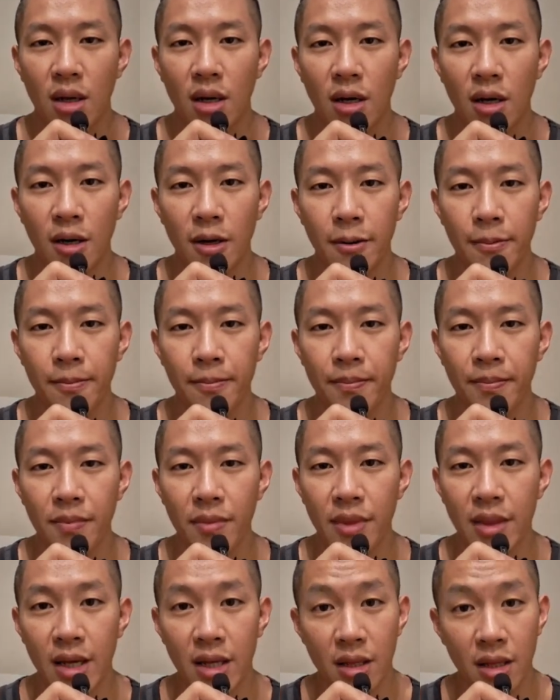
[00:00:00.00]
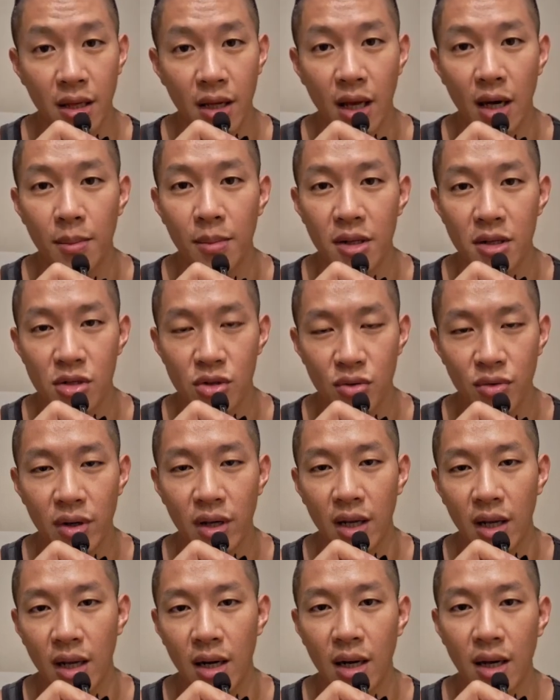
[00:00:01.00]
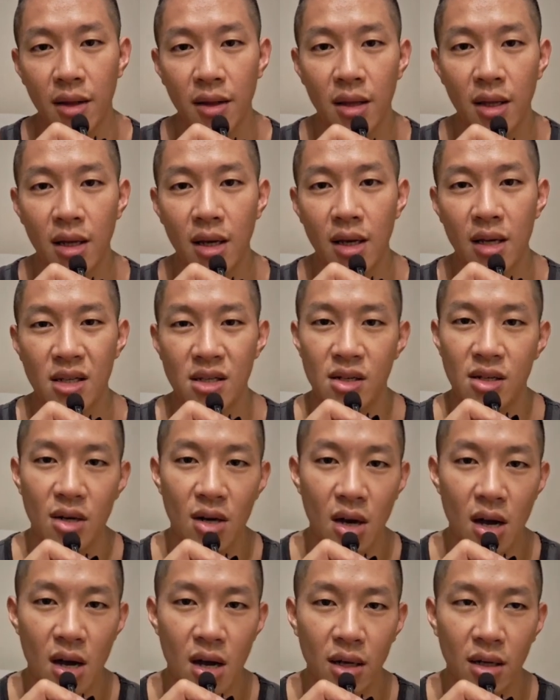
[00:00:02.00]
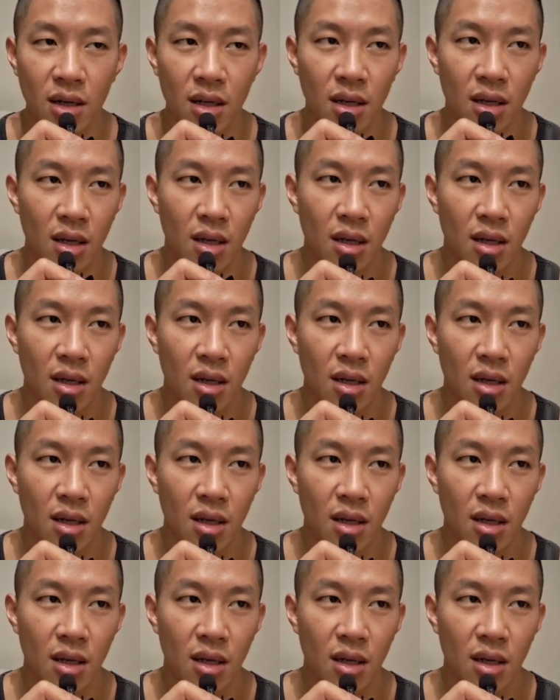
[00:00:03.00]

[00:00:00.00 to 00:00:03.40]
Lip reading: than the kettlebell swing. And I think it's not